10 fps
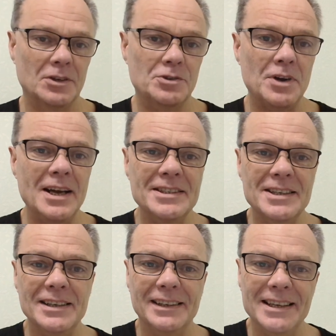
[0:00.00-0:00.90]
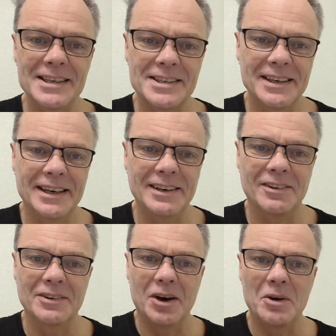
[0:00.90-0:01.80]
tried to listen in
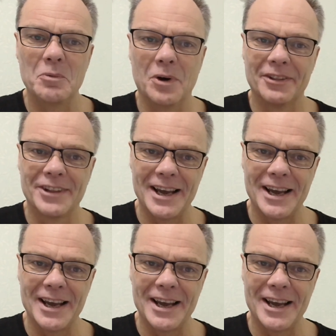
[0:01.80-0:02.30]
on what